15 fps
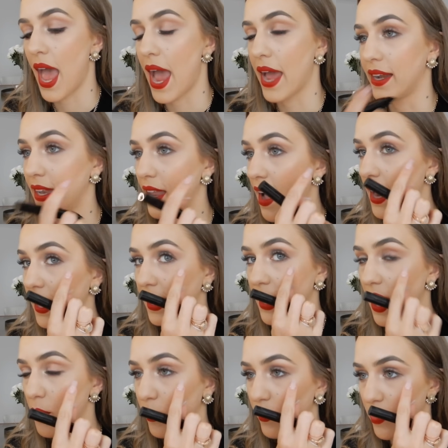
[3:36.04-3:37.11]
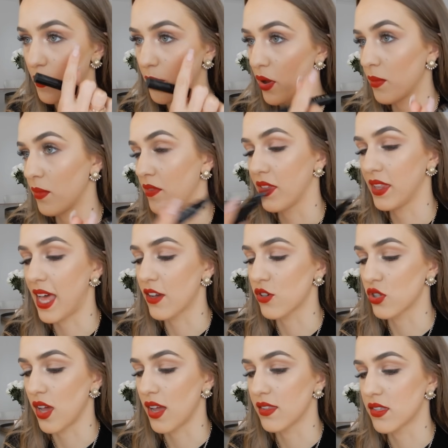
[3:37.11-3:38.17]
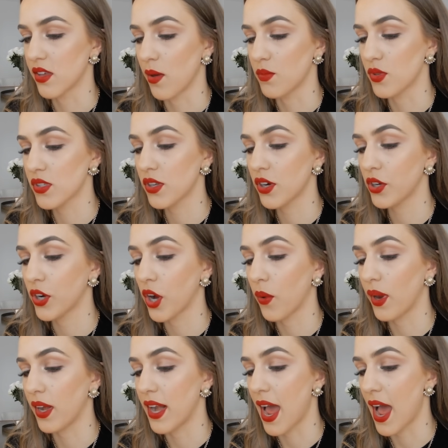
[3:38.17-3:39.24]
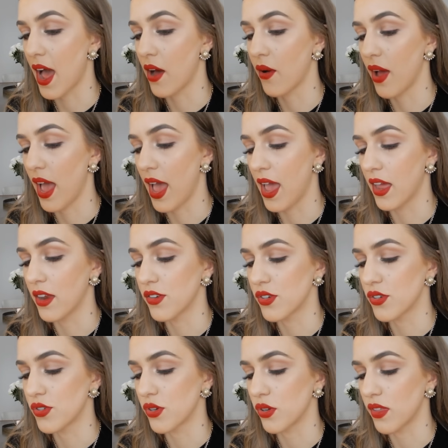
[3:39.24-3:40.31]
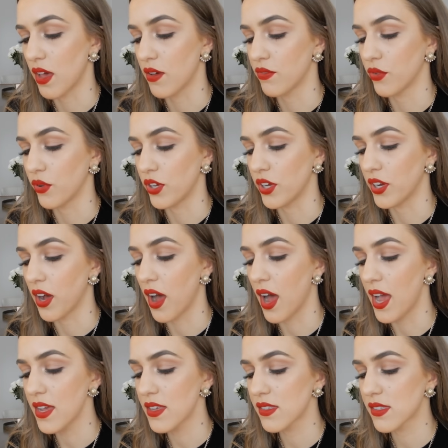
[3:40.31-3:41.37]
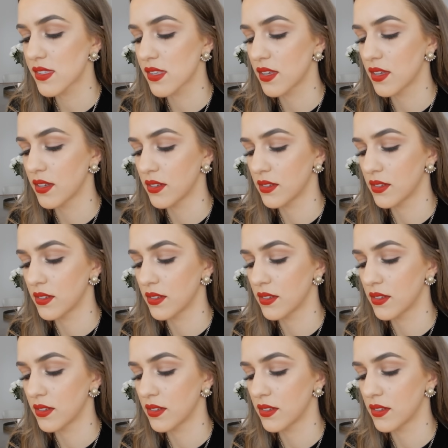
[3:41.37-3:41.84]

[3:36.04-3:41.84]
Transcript: and lining it up with the bottom of the lash line. So I'm just going to go in now and do that for you guys.